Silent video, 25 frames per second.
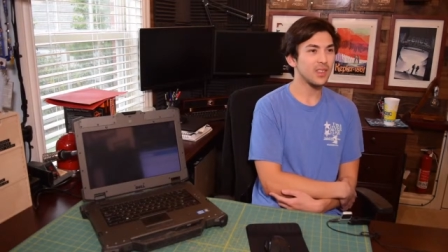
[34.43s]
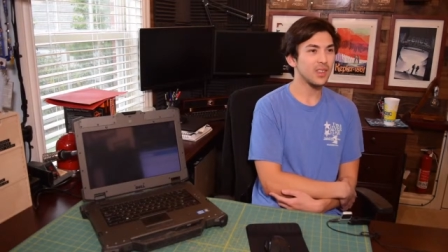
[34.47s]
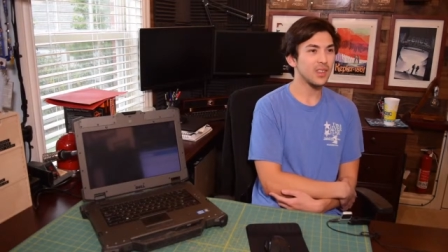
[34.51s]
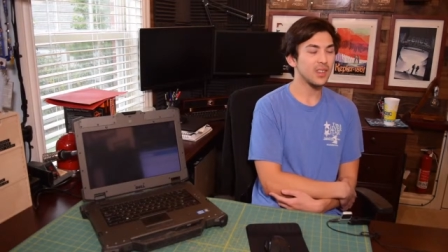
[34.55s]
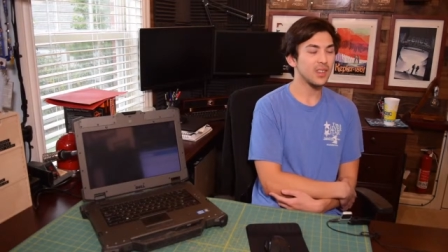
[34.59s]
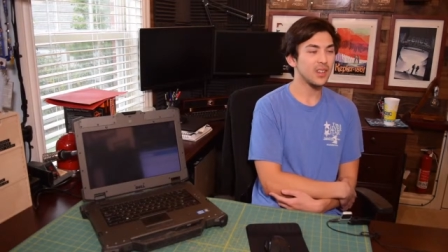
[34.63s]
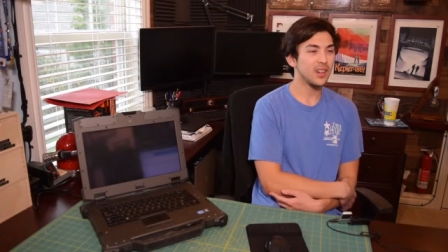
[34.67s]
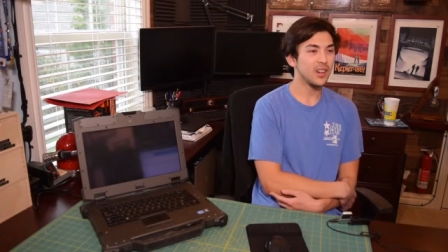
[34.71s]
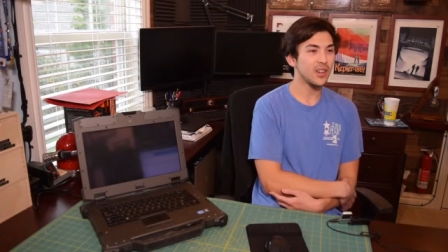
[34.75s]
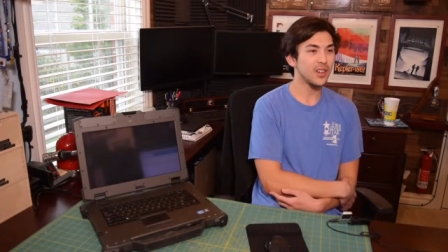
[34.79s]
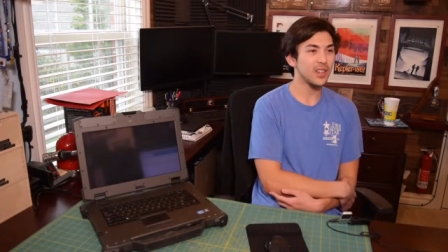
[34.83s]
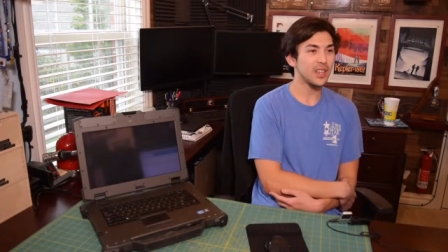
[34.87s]

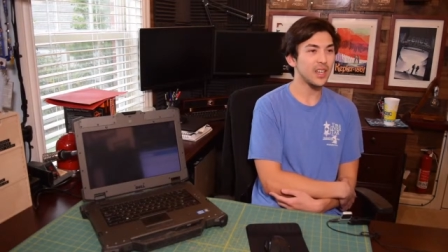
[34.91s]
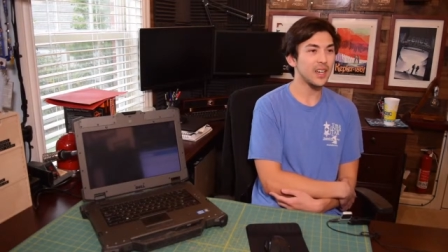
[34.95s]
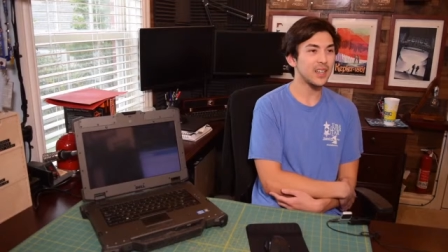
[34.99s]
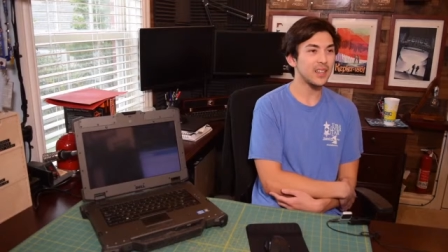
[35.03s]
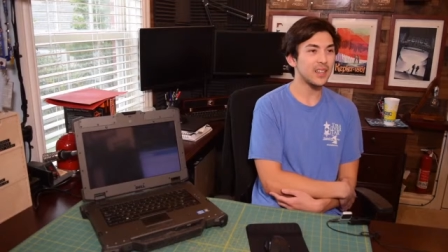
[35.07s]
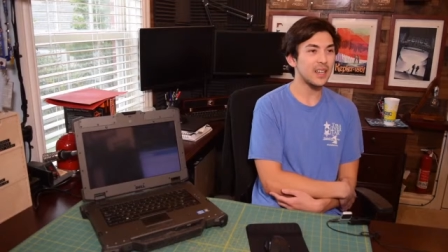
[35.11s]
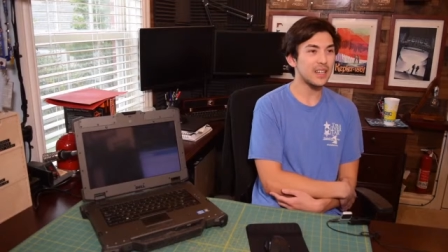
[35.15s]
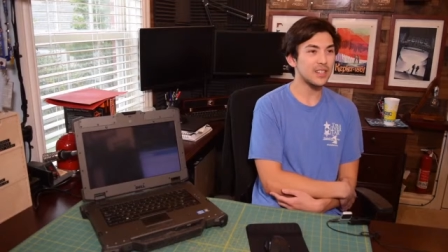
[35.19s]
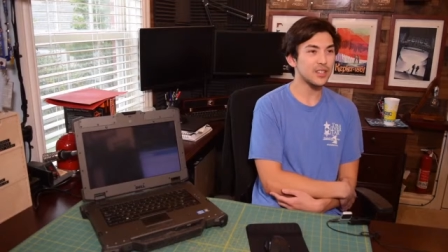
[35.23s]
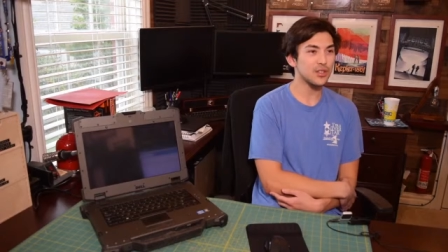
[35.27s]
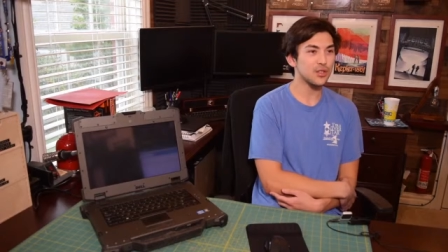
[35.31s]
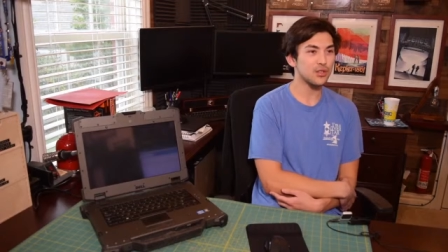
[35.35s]
Okay, yeah,
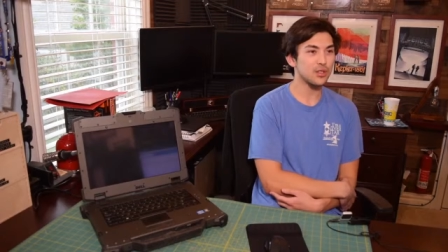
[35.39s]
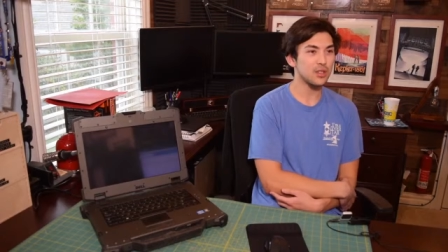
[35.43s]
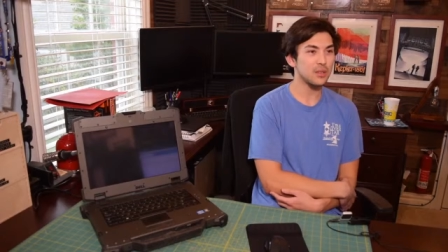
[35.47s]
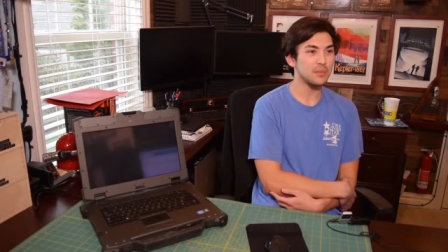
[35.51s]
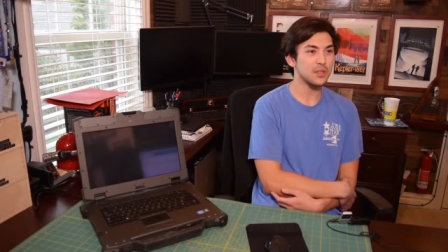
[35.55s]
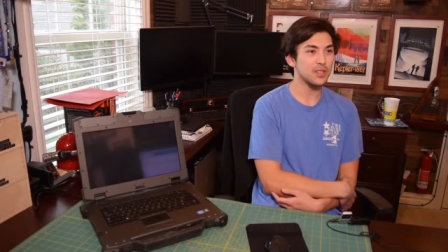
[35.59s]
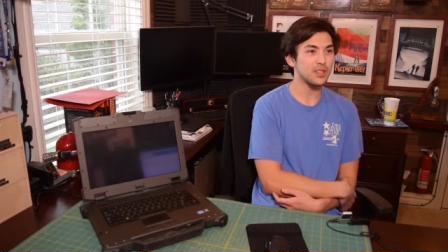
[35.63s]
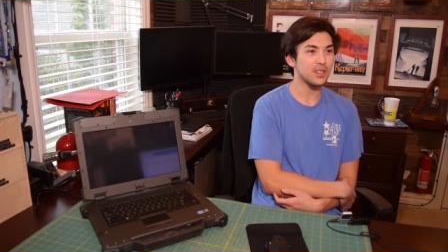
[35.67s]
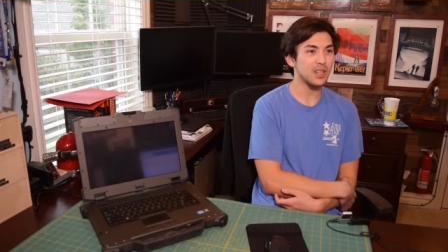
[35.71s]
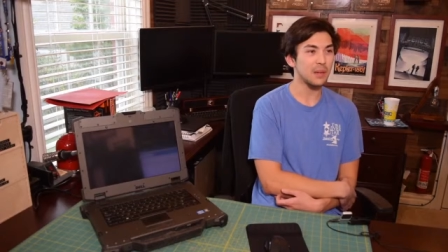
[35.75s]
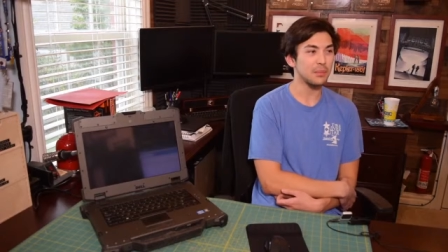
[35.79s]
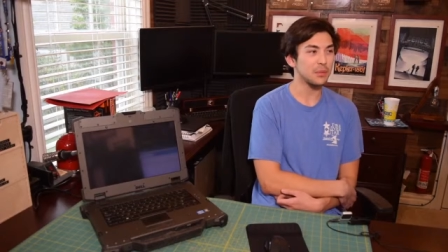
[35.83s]
last stream
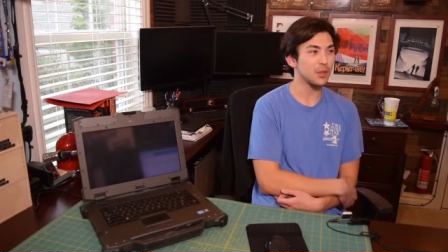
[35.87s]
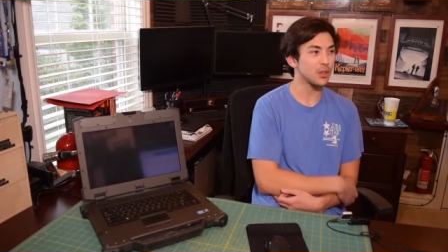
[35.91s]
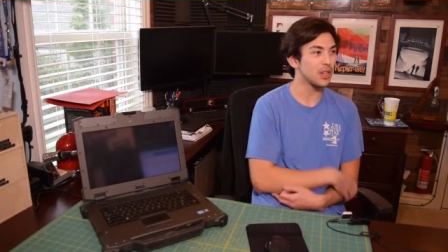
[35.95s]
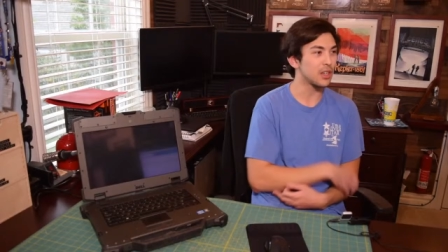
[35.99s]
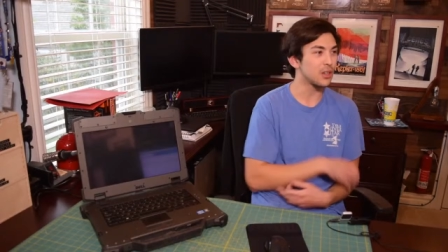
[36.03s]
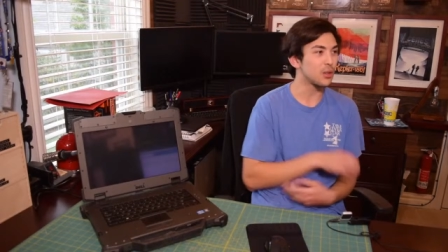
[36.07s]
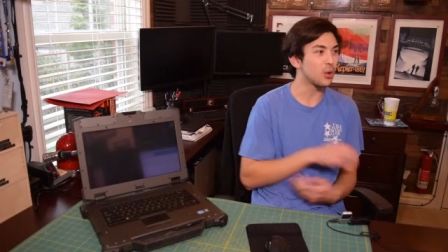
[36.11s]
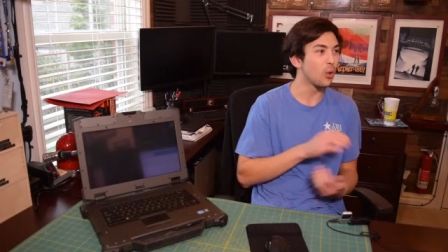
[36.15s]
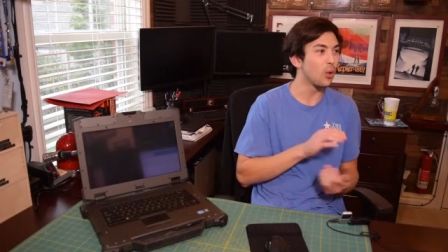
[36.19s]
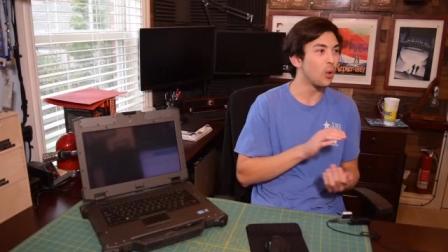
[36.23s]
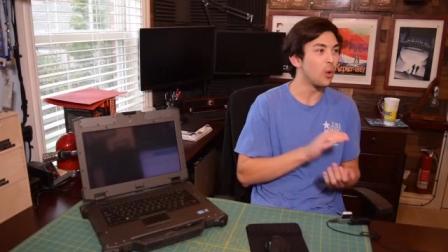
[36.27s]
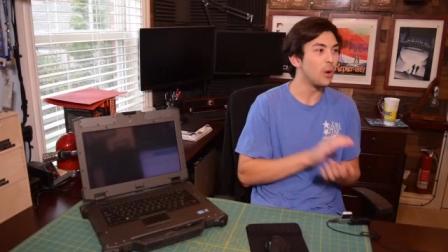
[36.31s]
stopped.
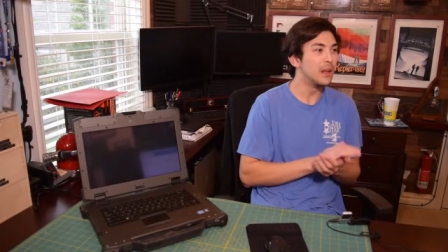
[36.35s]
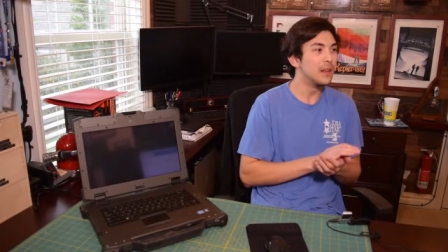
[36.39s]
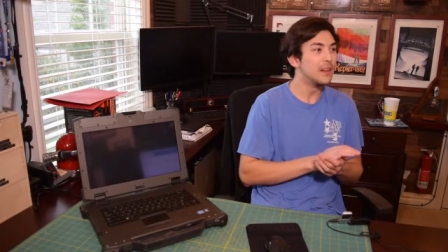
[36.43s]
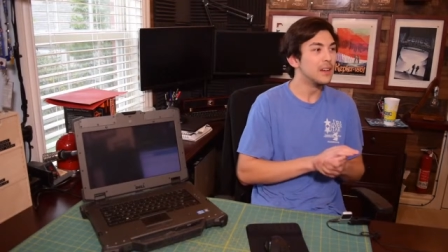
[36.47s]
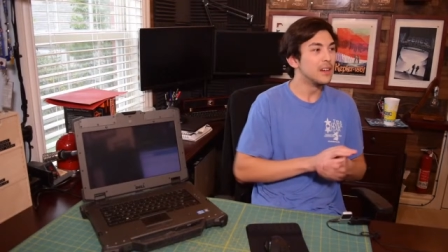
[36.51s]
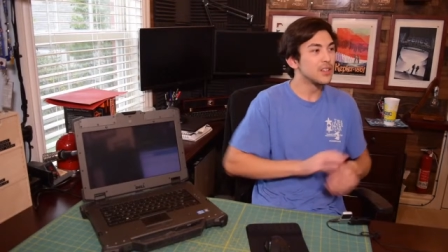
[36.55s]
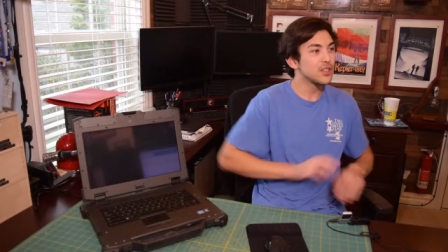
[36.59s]
Okay, cool.